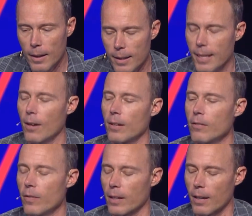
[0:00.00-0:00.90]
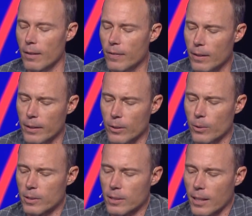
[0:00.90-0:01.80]
And then I'll never forget, I felt like the
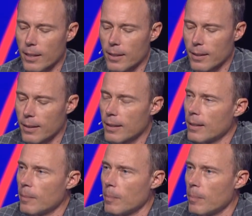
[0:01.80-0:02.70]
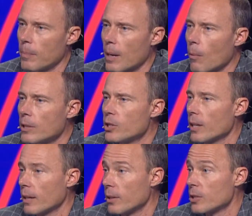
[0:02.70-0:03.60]
Lord said, but I want you
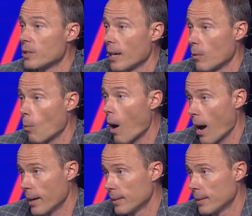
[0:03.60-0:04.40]
to understand why.